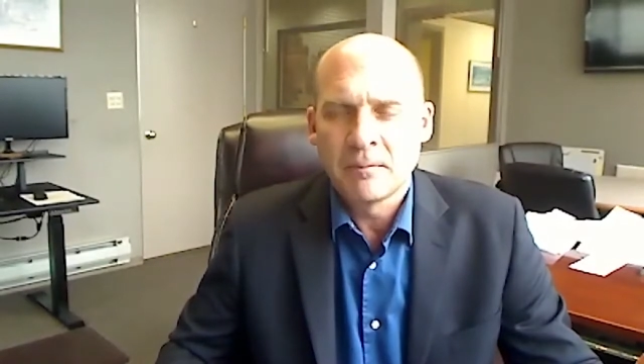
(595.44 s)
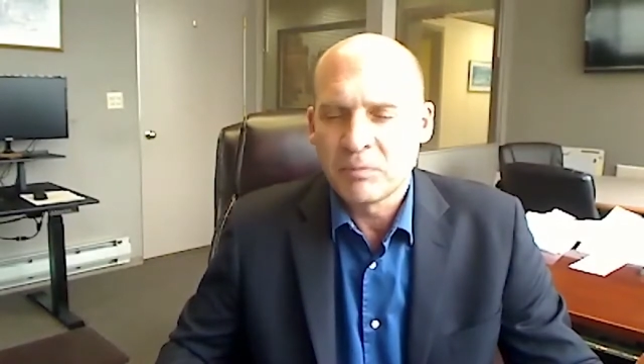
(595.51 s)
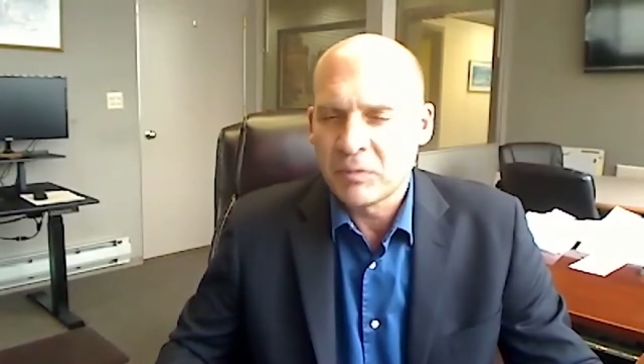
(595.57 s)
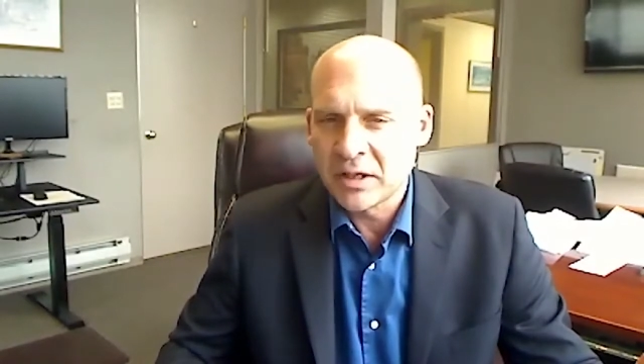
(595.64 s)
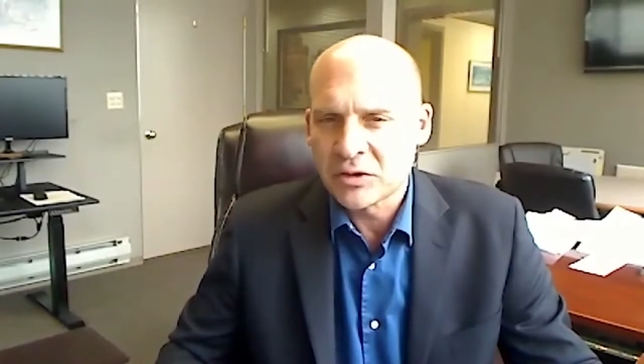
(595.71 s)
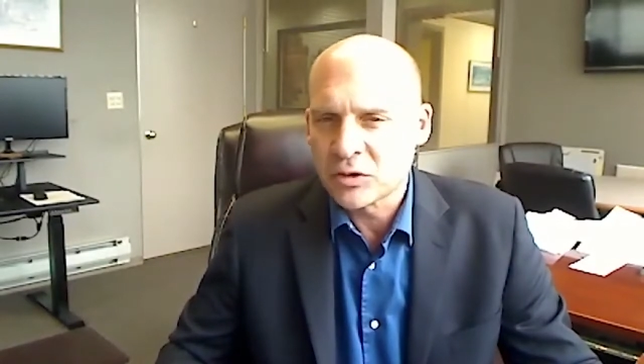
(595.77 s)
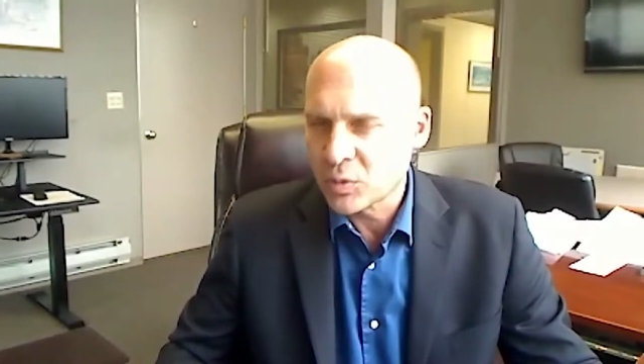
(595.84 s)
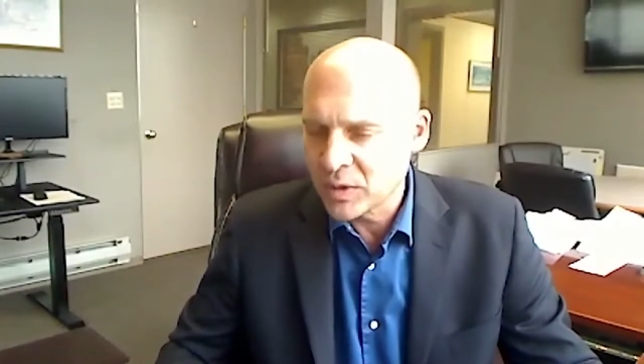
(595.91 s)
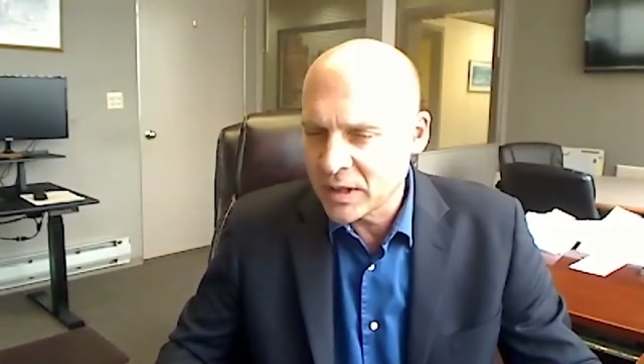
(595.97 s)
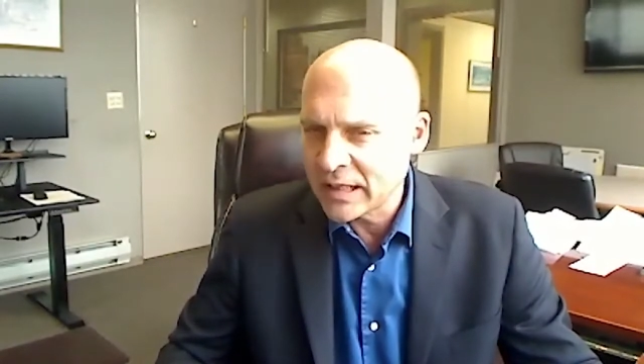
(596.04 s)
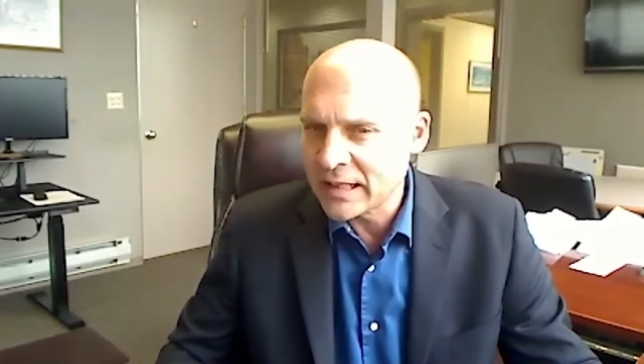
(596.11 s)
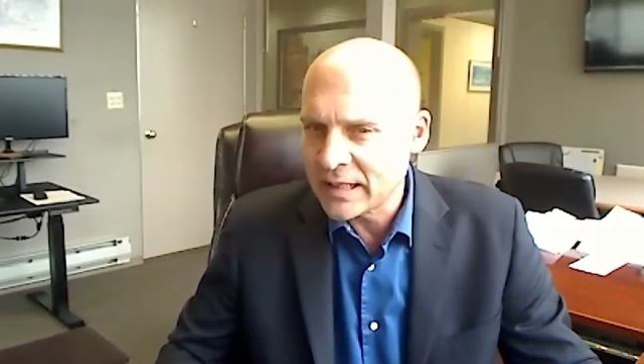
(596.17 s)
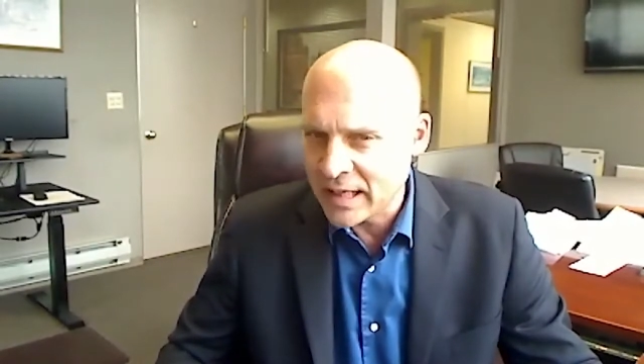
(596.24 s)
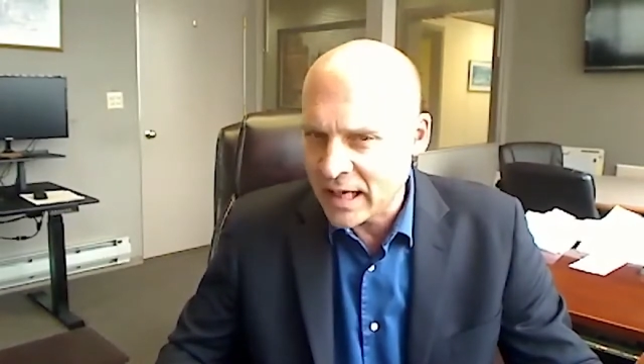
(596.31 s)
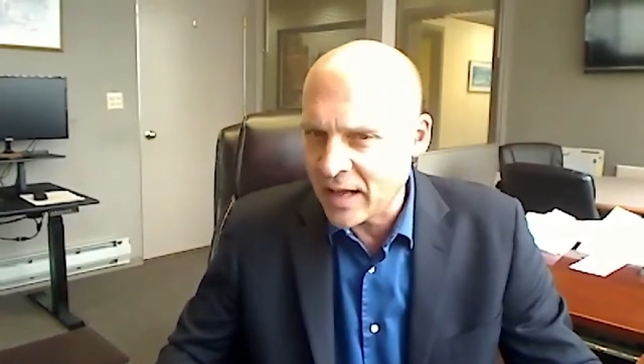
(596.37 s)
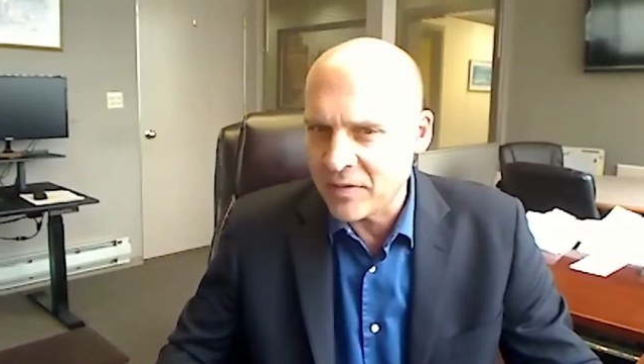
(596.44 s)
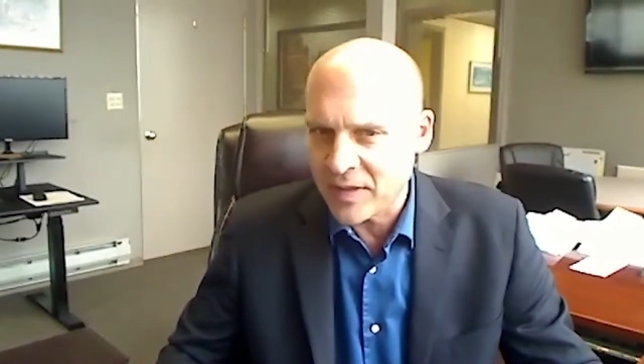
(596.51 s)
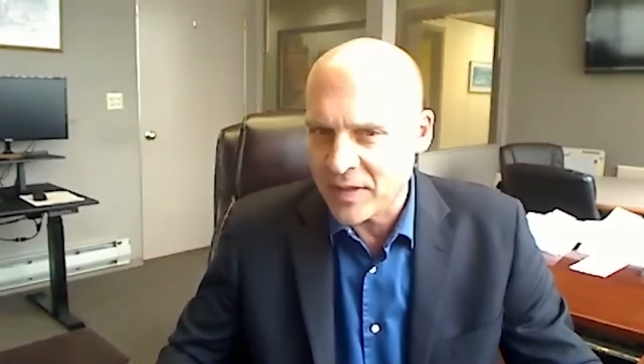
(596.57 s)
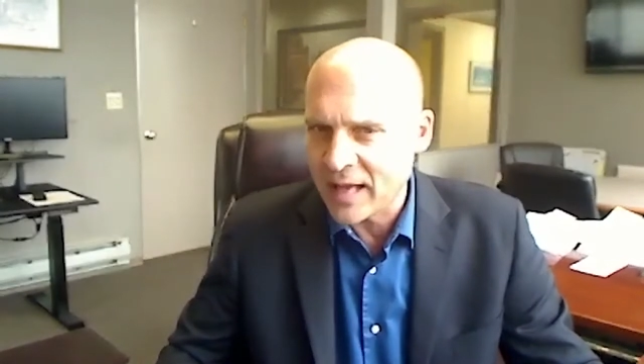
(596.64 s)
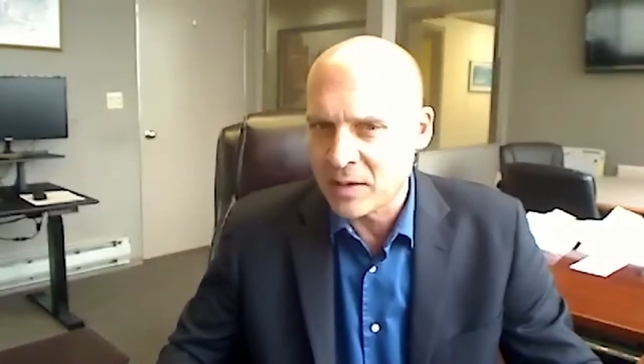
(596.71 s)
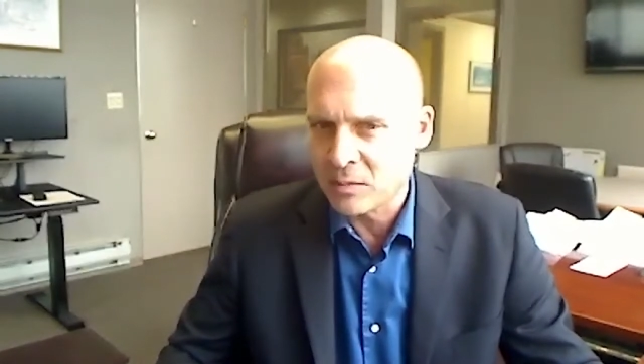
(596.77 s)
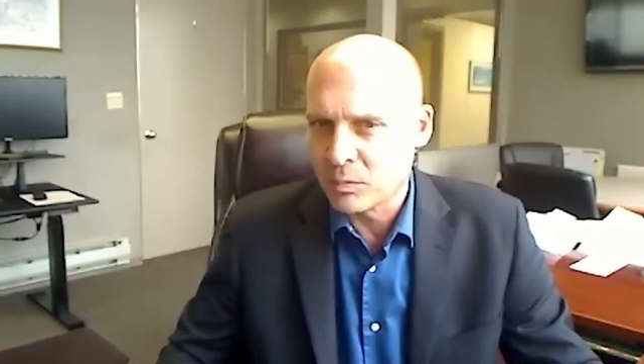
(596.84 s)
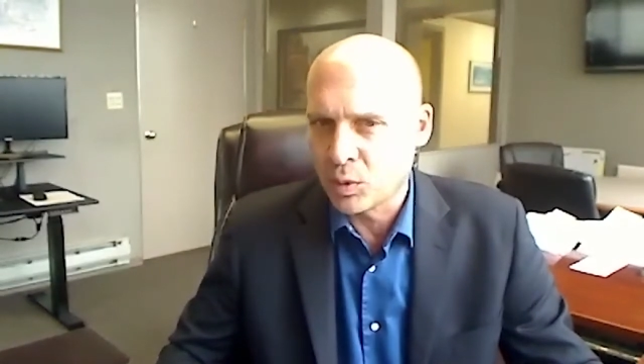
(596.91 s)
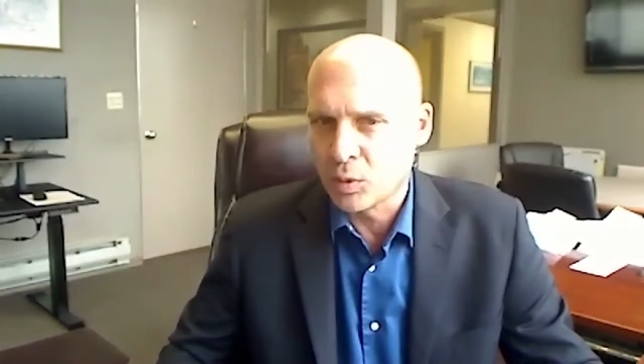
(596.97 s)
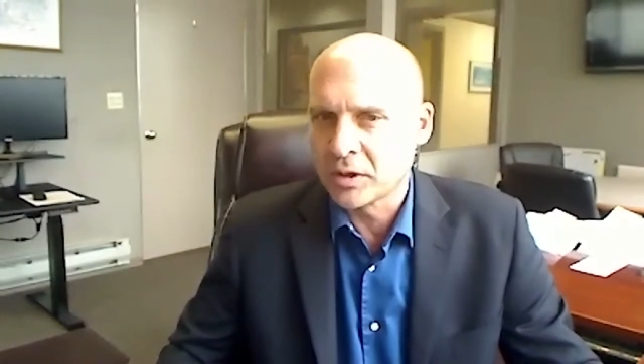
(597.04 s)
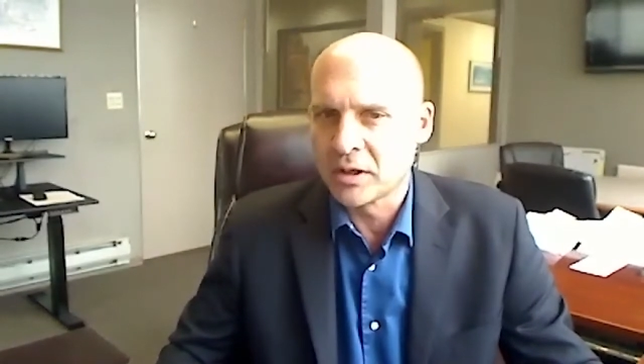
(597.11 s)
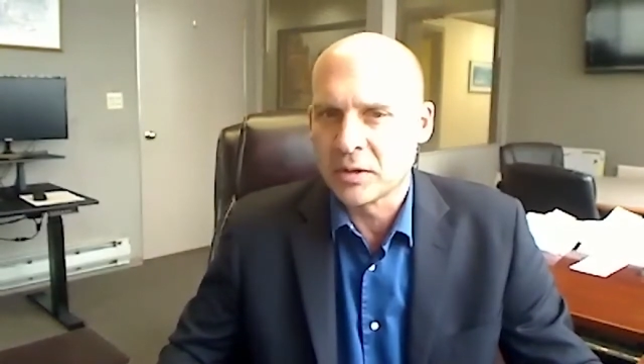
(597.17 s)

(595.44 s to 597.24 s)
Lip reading: it's really not that important